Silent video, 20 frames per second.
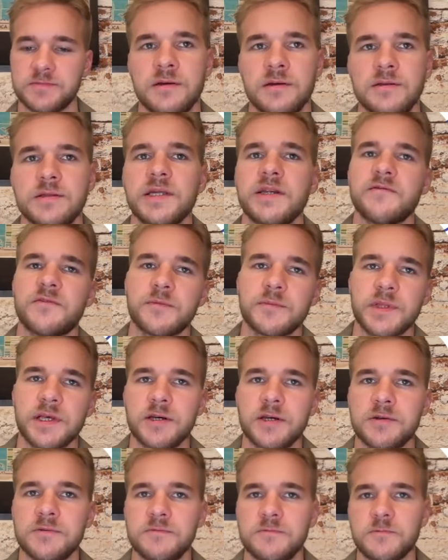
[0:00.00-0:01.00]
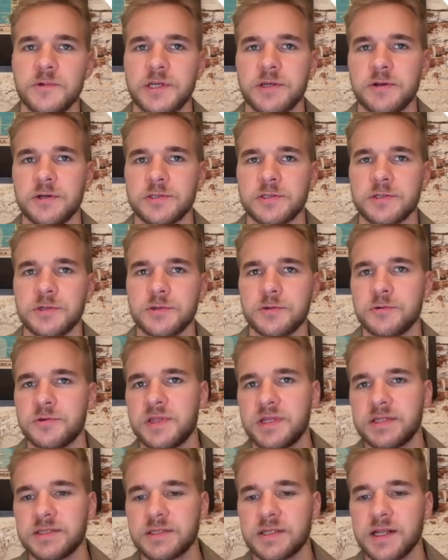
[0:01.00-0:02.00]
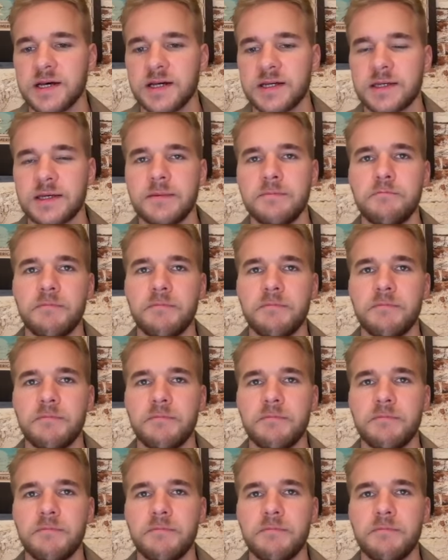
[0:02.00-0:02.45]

And then from there, we could also do things like